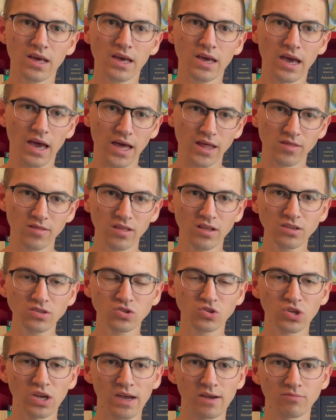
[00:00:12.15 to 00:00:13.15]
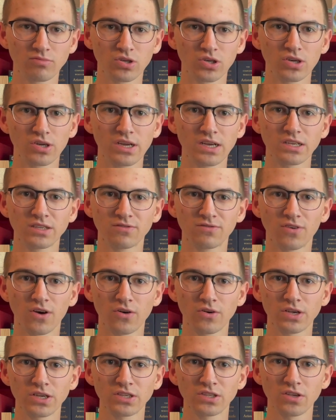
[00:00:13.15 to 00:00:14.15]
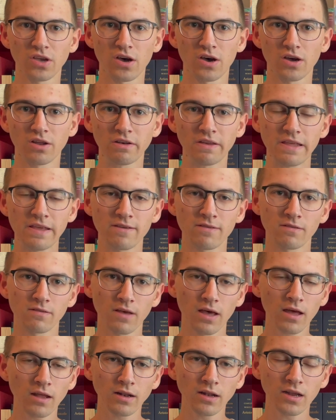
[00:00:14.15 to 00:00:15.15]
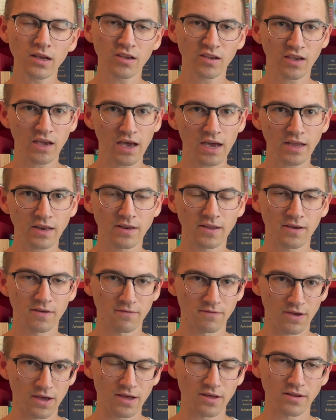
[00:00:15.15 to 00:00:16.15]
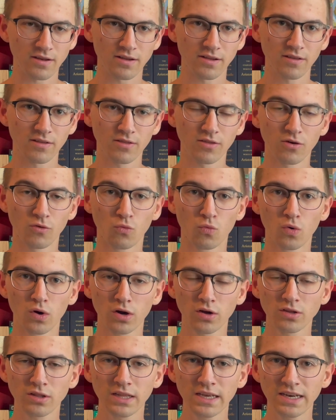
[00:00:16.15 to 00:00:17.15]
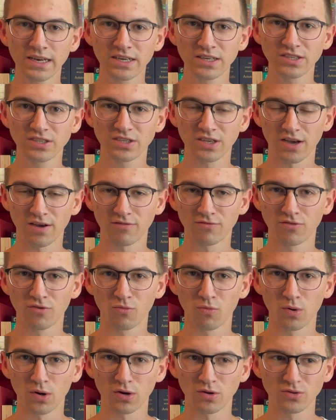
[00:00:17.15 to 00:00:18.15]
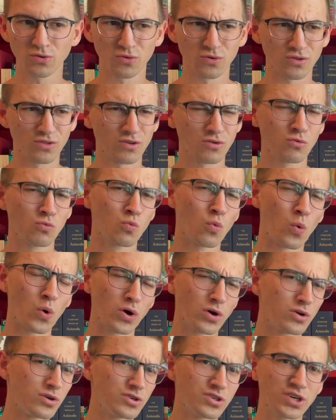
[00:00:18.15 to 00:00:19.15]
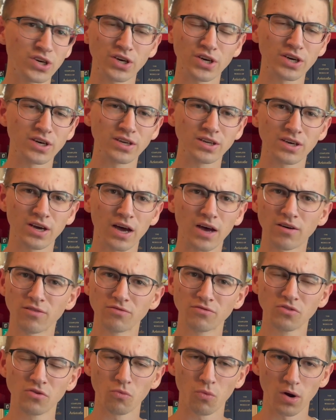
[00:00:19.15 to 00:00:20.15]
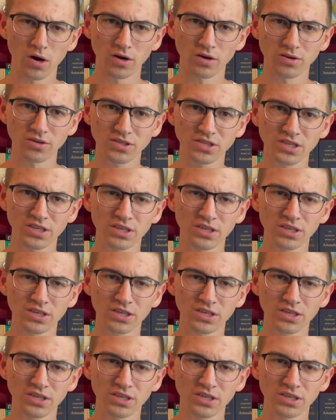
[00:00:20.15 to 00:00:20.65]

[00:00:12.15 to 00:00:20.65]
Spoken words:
And this chapter is focused on die Weltlichkeit der Welt, the worldliness of the world, or the worldhood of the world.